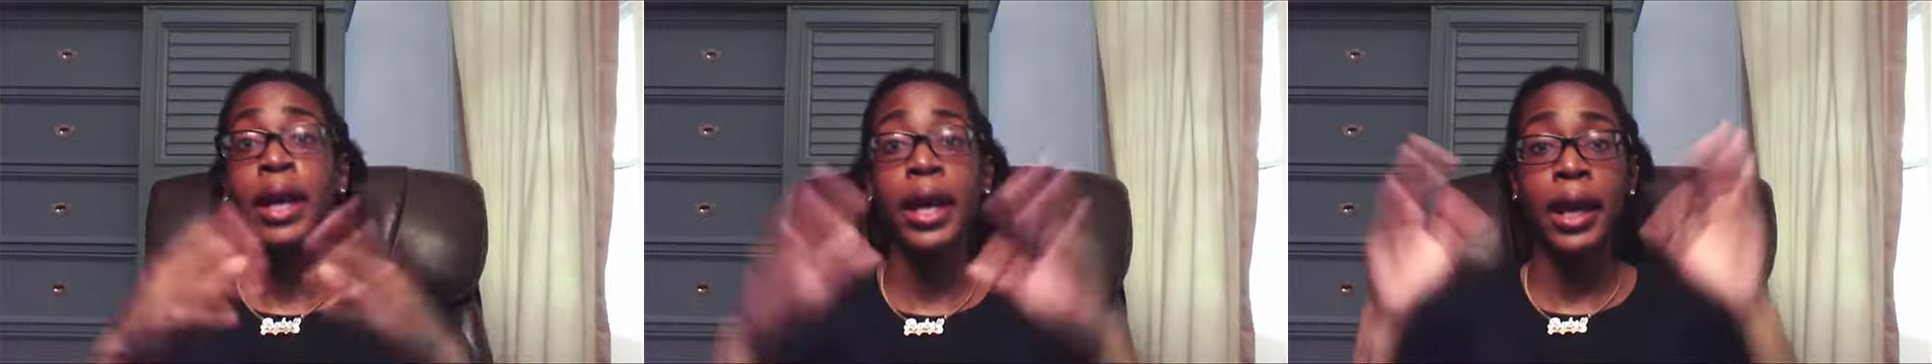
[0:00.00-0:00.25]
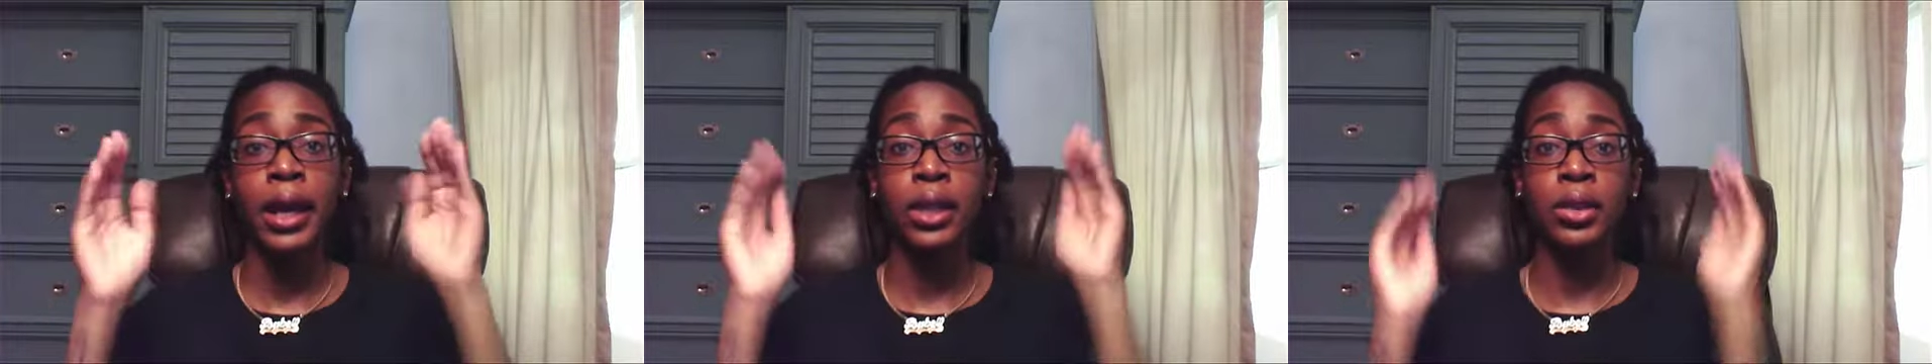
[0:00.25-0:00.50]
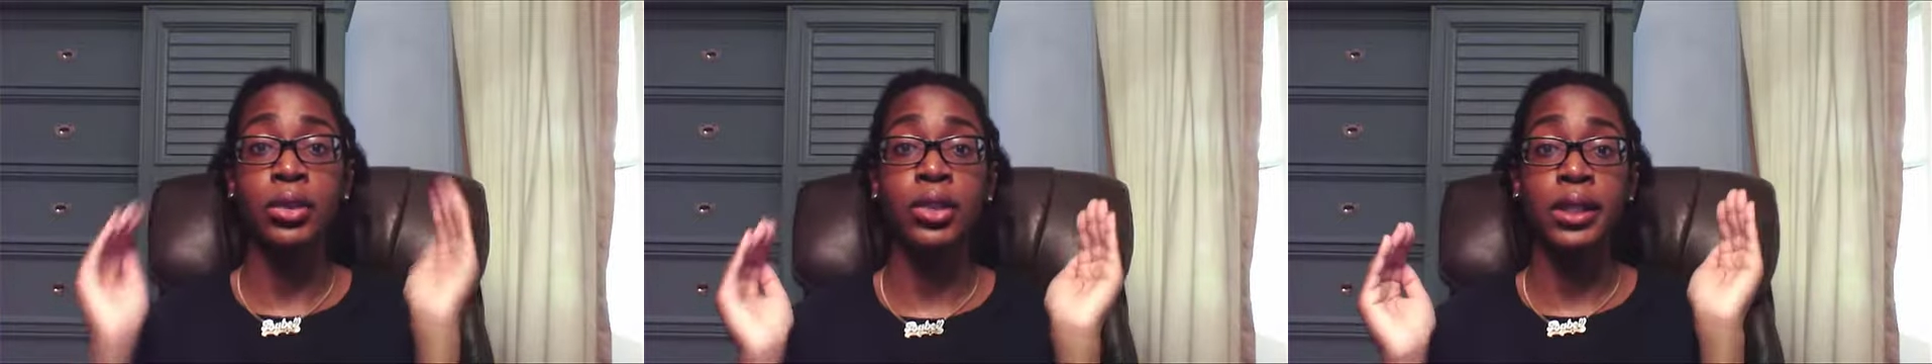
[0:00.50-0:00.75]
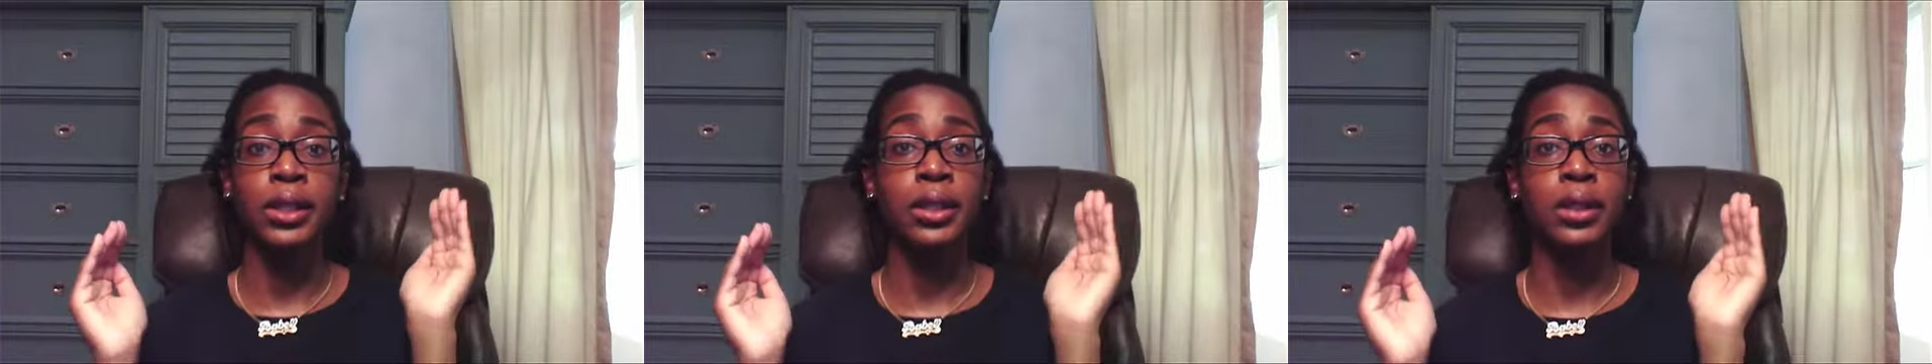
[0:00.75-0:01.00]
and you
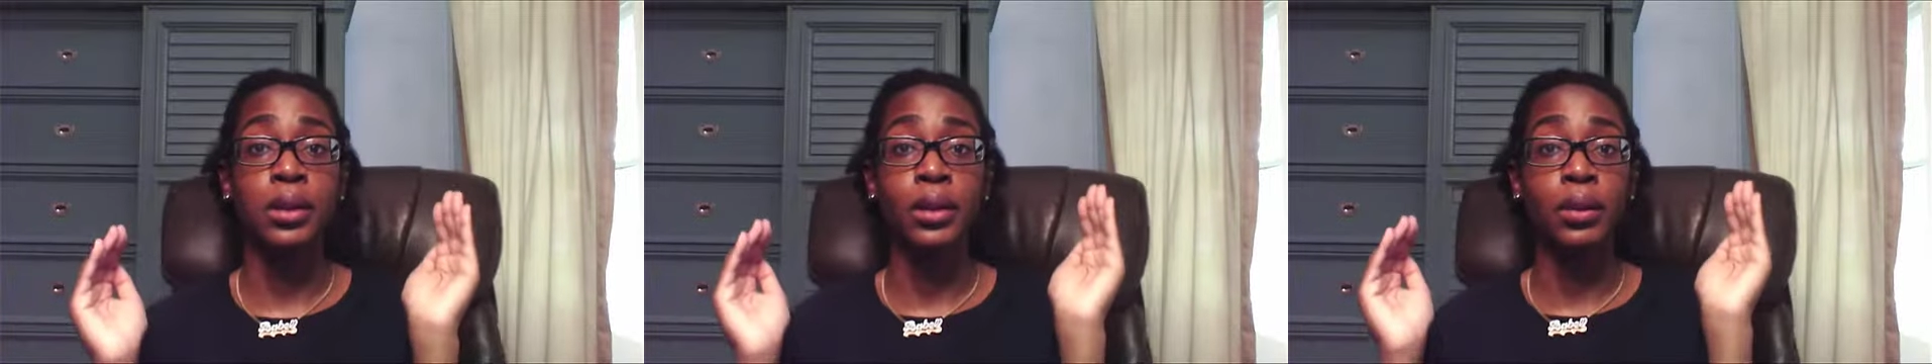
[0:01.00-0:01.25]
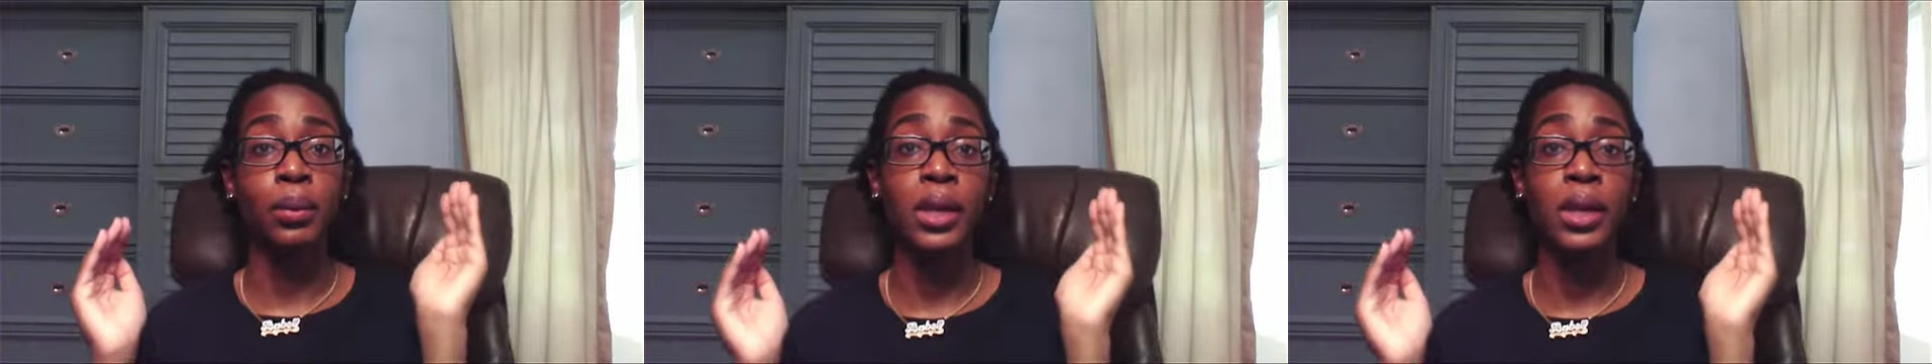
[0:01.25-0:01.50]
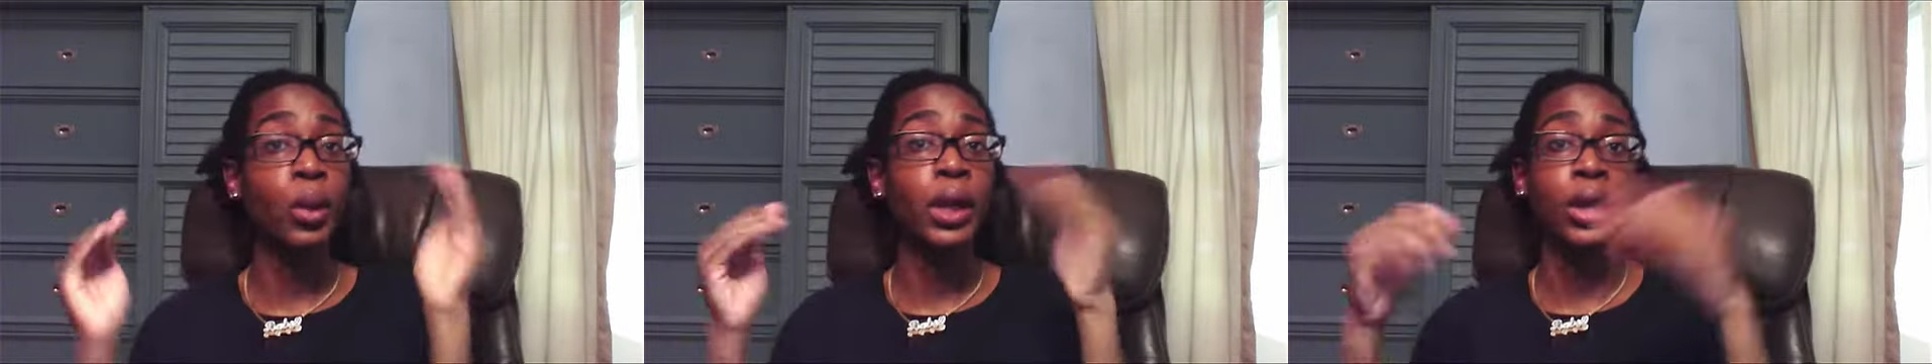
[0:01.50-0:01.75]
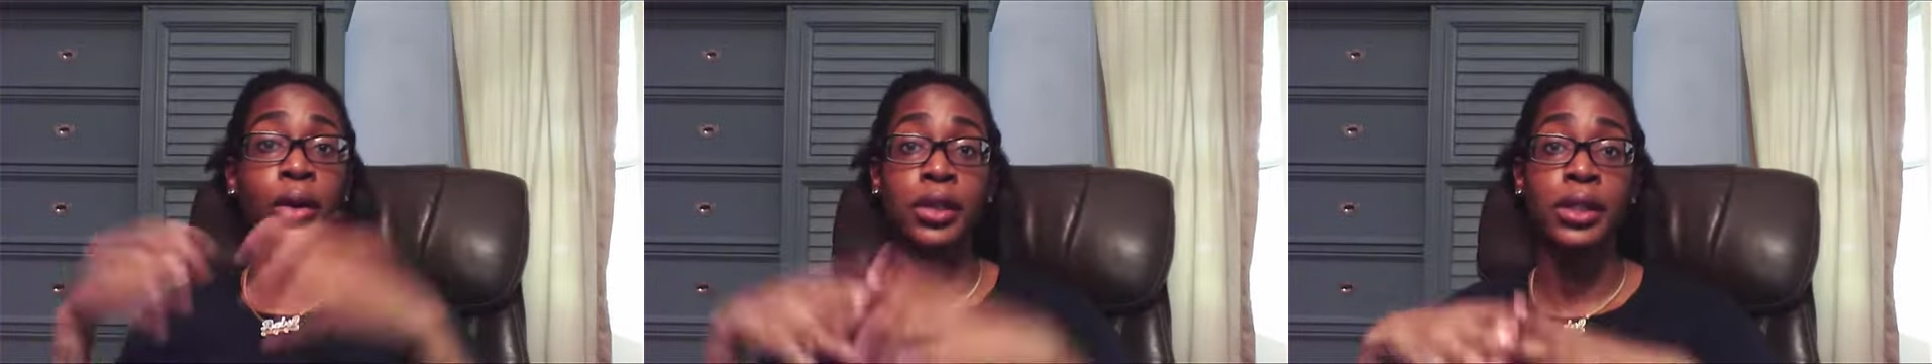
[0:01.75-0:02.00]
just be with
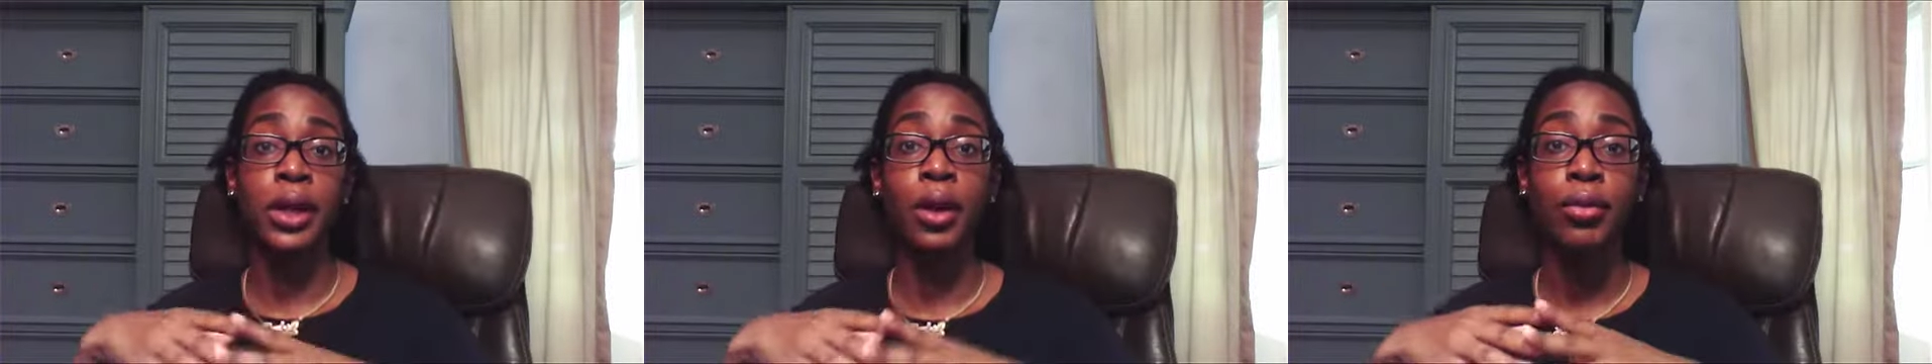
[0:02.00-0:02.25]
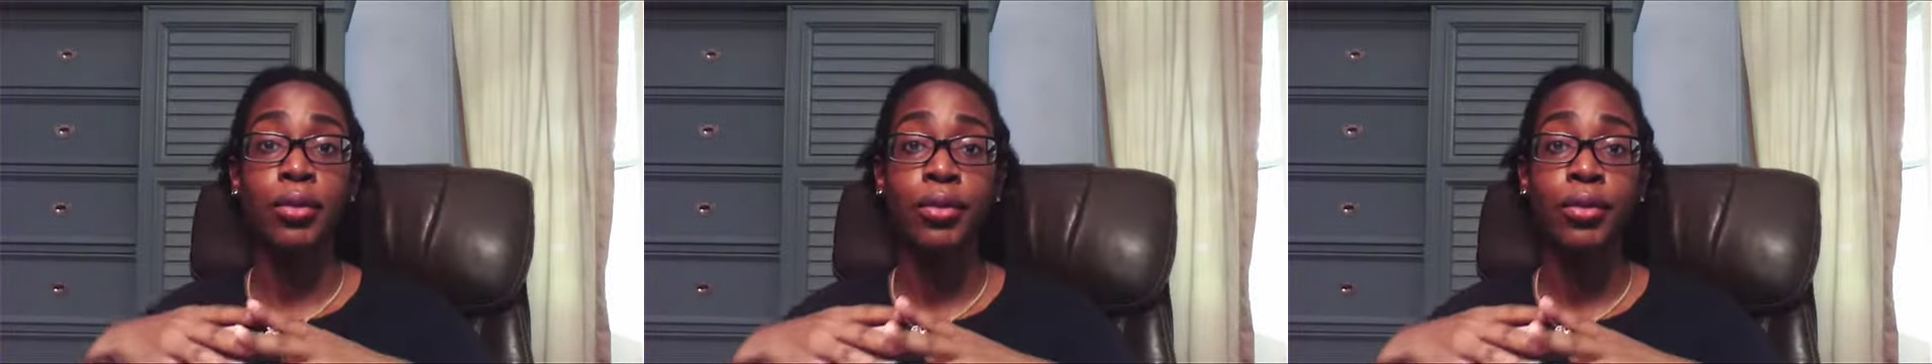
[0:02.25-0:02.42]
yourself